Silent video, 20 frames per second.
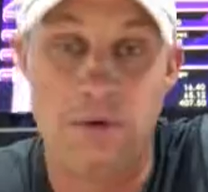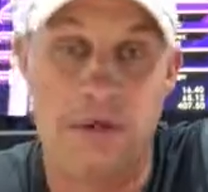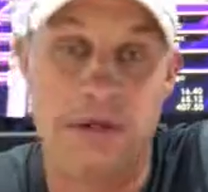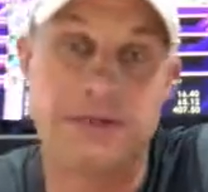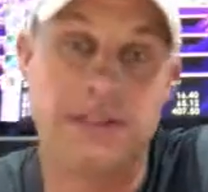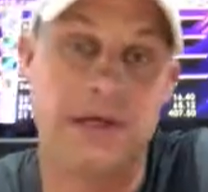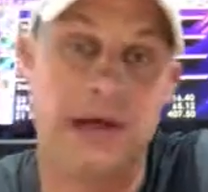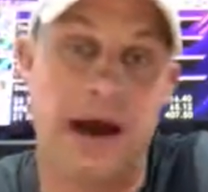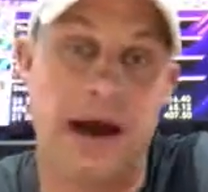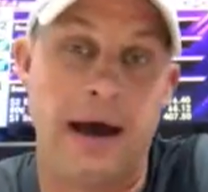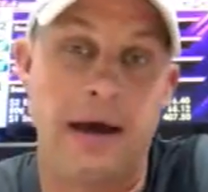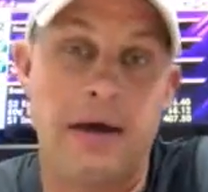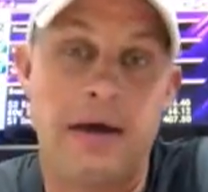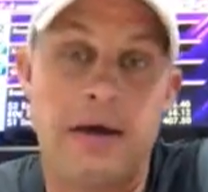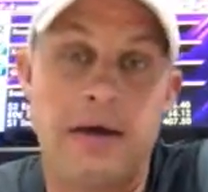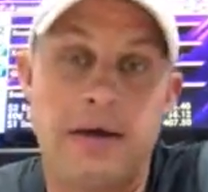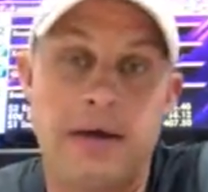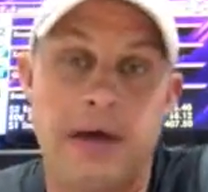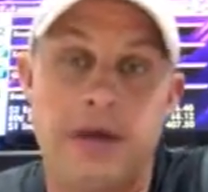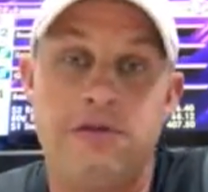with this guy
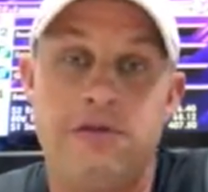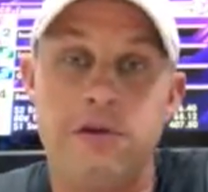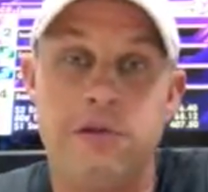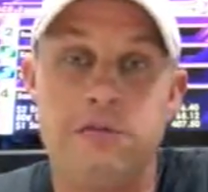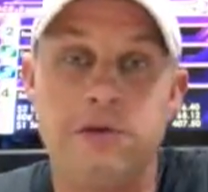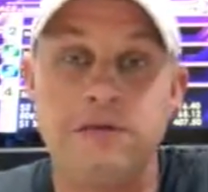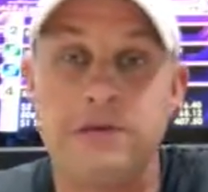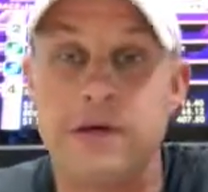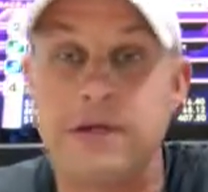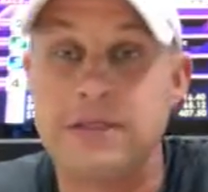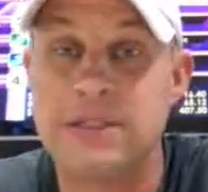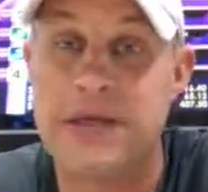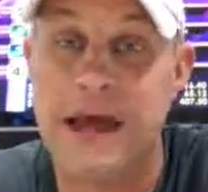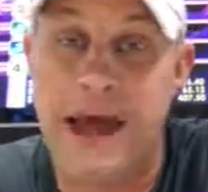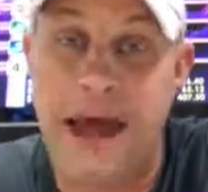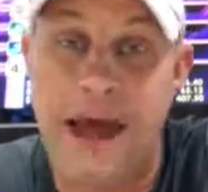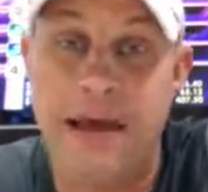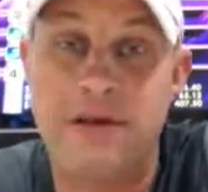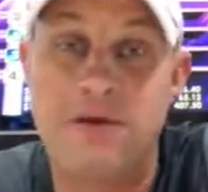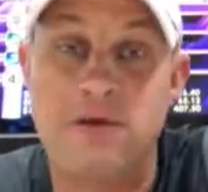in terms of his
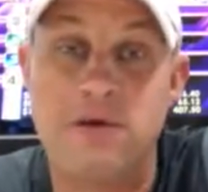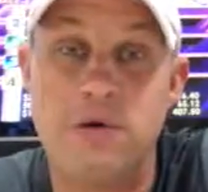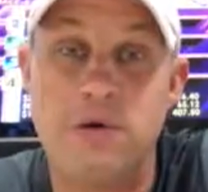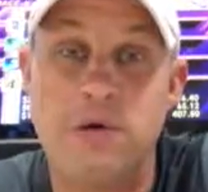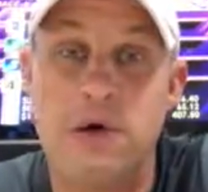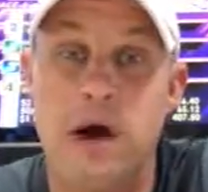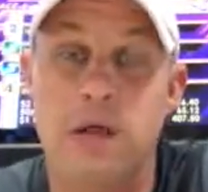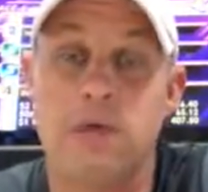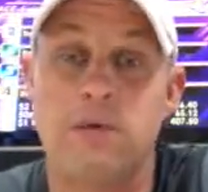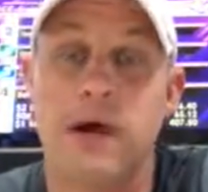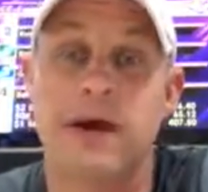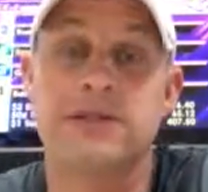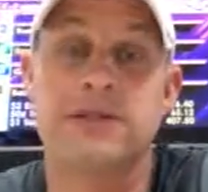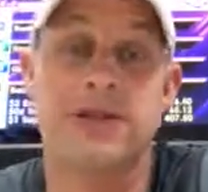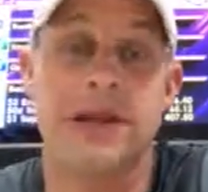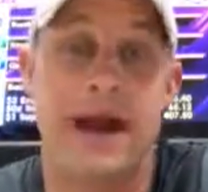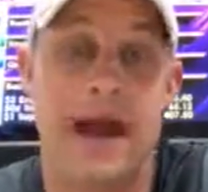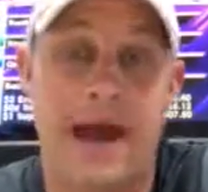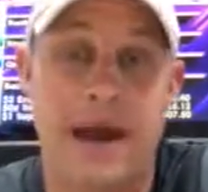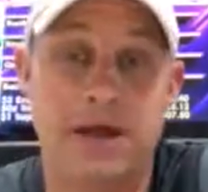attitude and all the rest.
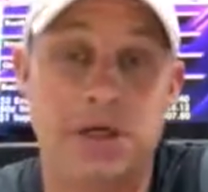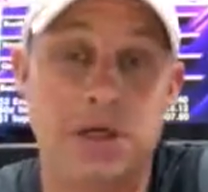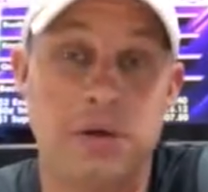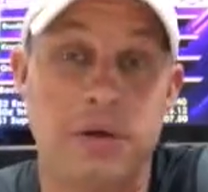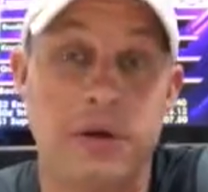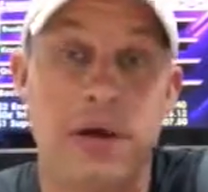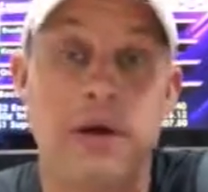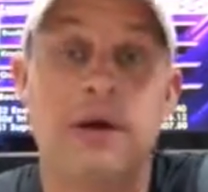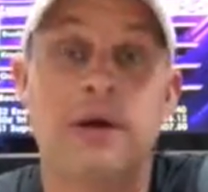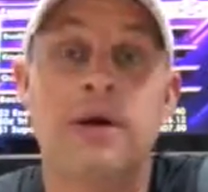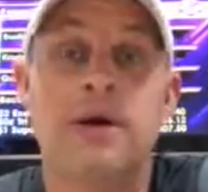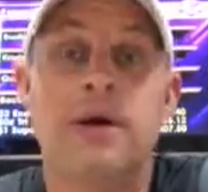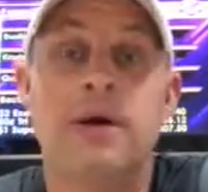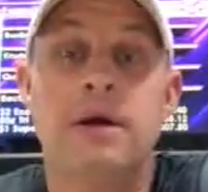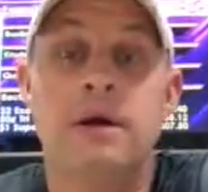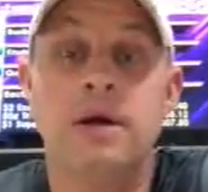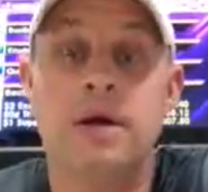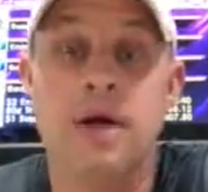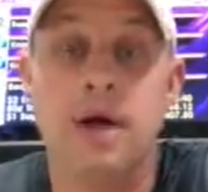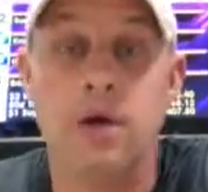And actually,
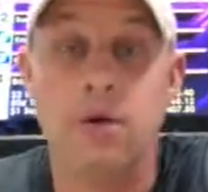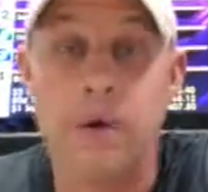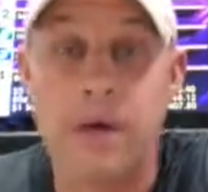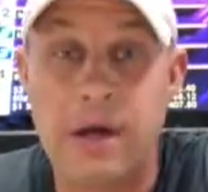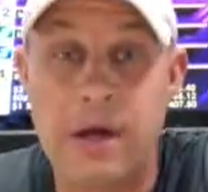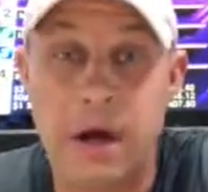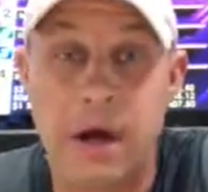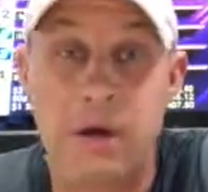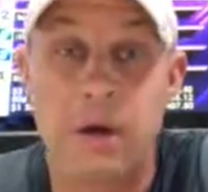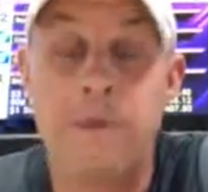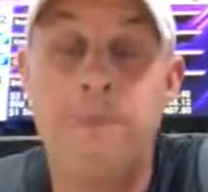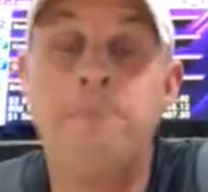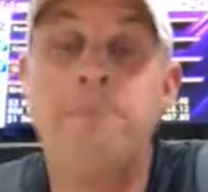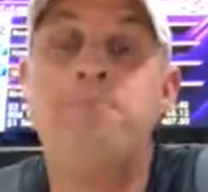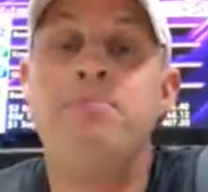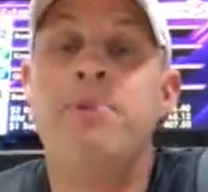here we go.